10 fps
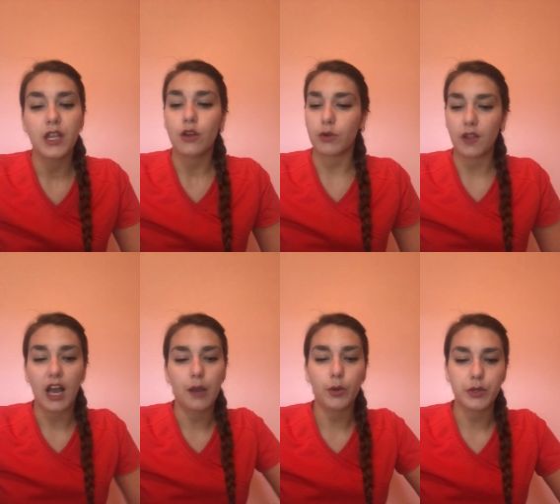
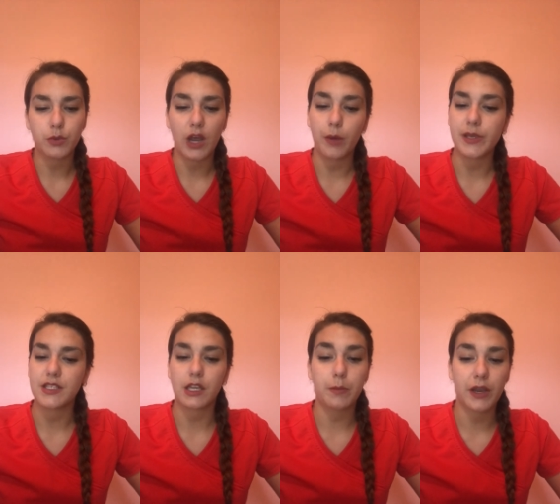reliable as well because
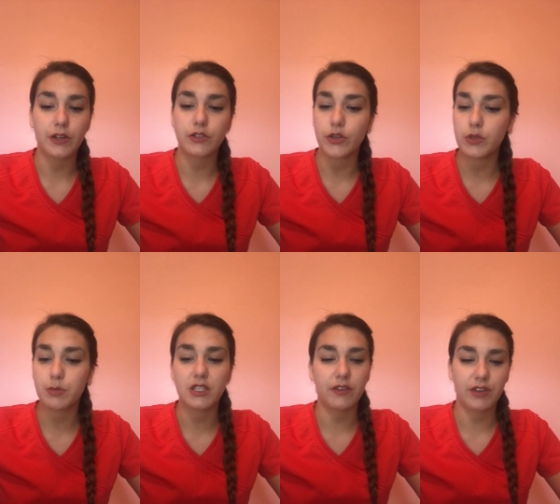it compares two
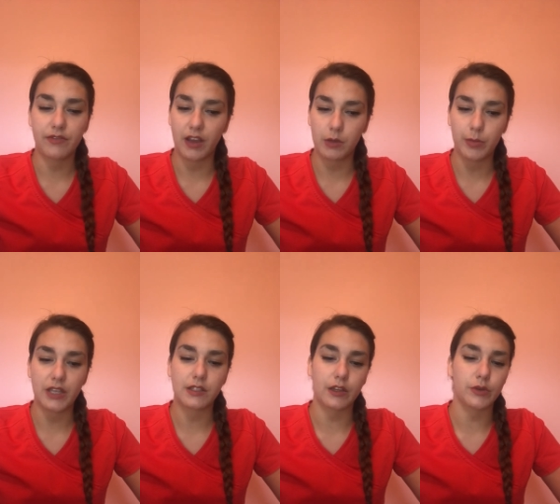specific
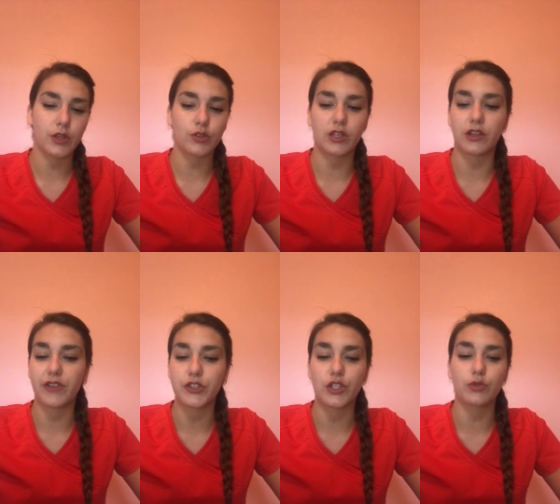family-based psychosocial
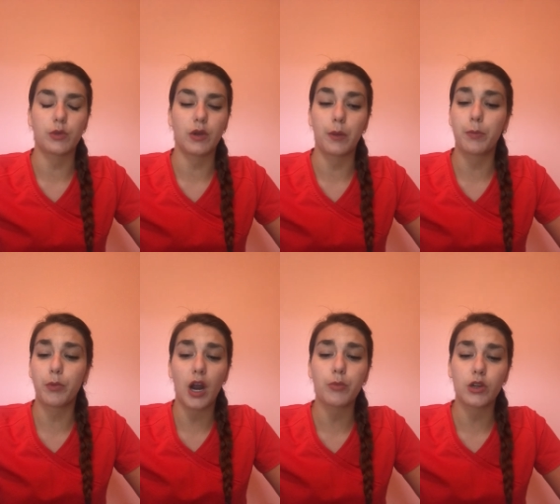interventions with a
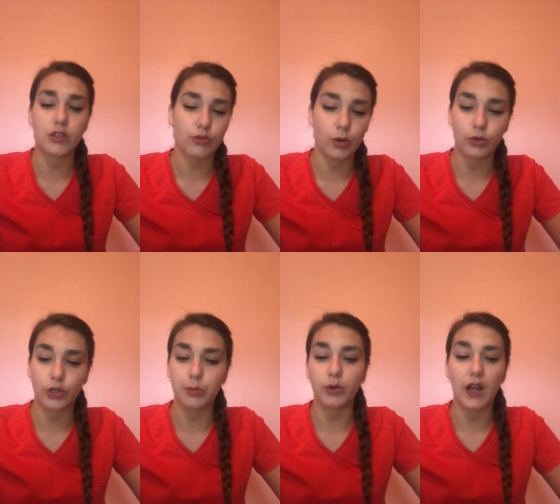proper control
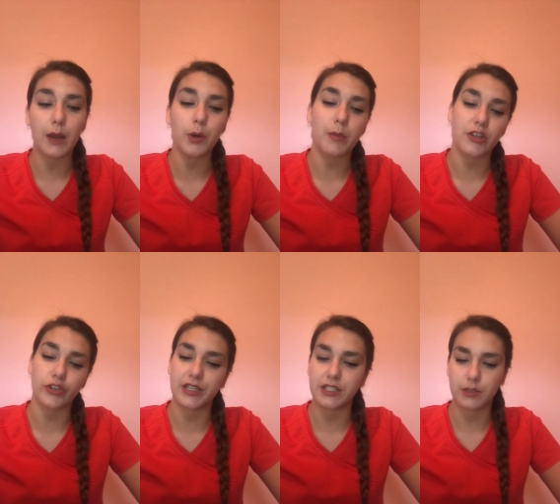group, reliable
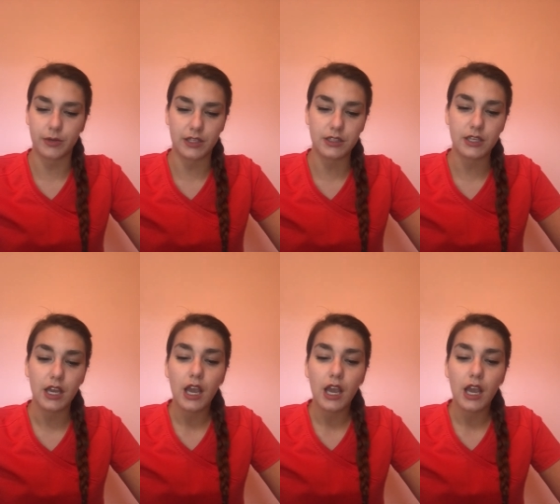measuring instruments,